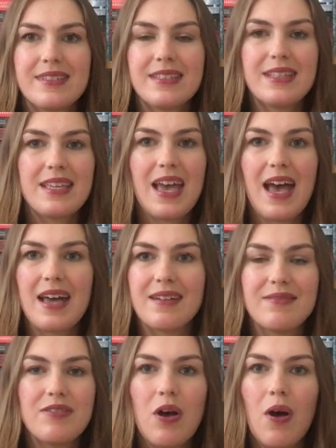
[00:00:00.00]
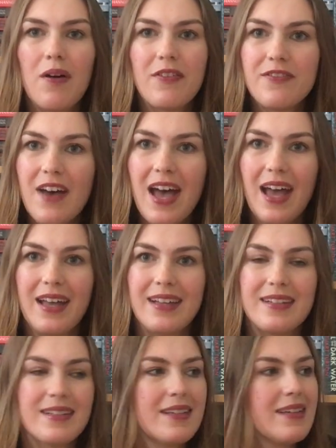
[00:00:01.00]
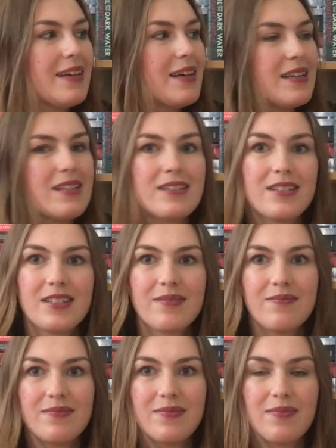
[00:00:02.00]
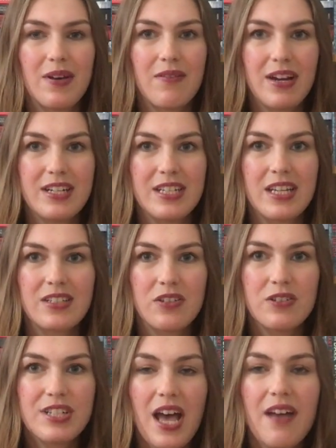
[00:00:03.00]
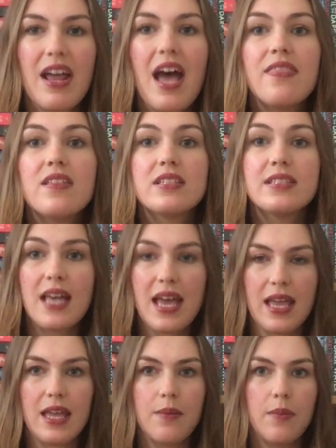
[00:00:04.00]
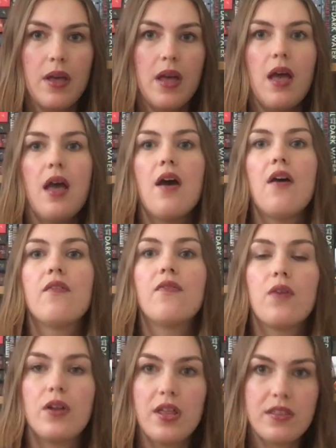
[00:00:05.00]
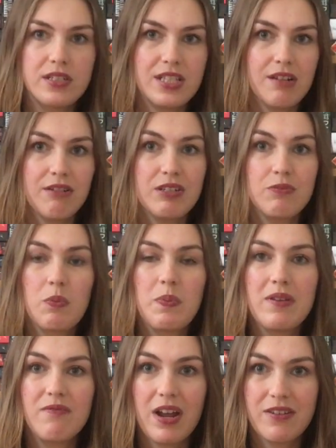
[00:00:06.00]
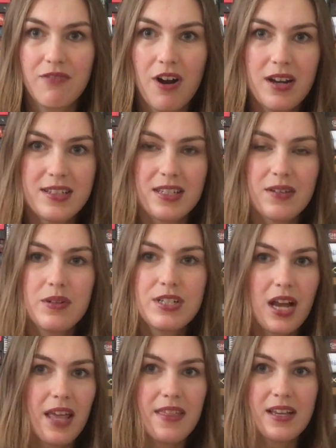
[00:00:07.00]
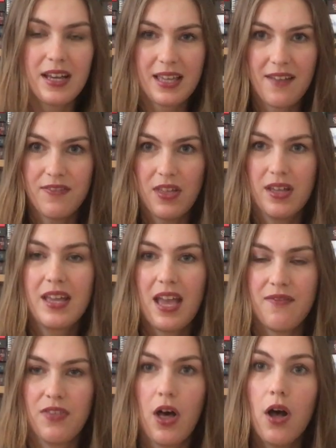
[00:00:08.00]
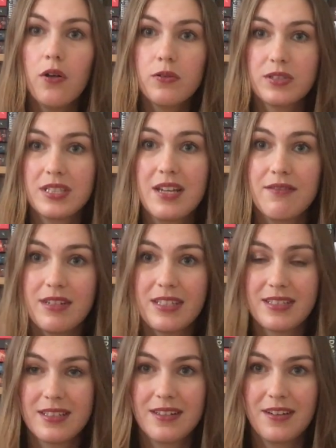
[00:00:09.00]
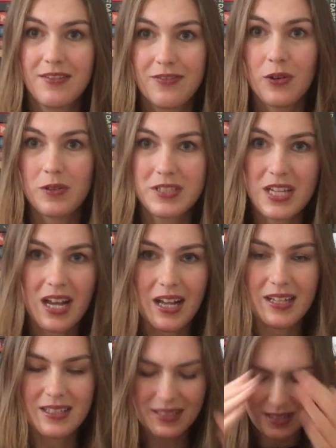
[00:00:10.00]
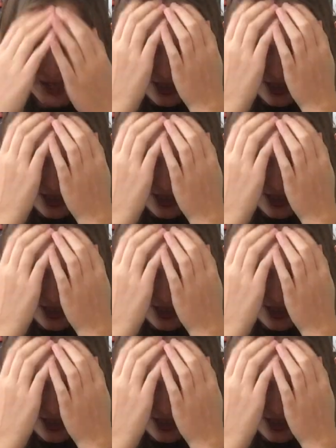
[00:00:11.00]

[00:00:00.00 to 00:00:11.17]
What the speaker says: Yeah, not a fan, and my rating has gone down. And the same for another series would be Red Rising, which I think I gave the whole series 4 stars,